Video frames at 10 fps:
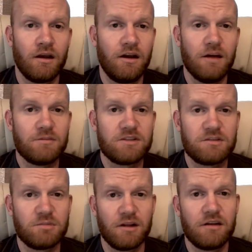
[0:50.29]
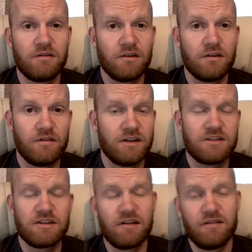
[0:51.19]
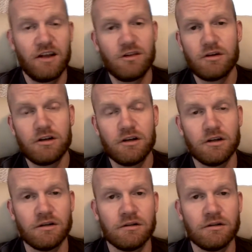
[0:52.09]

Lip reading: It helps us plan for events that have yet to occur.